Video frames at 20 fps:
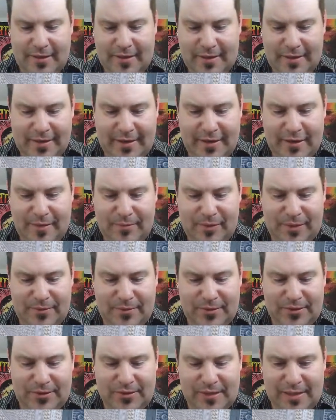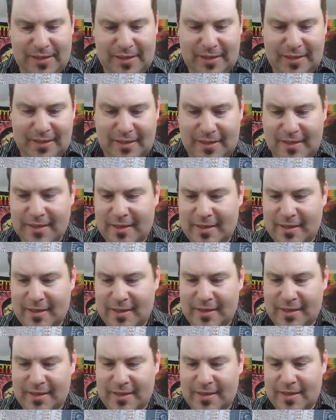the air bubbles
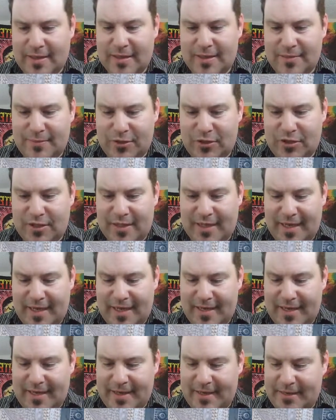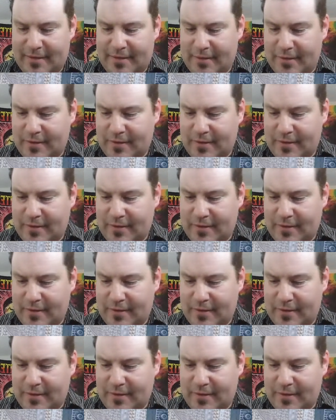as much as you can.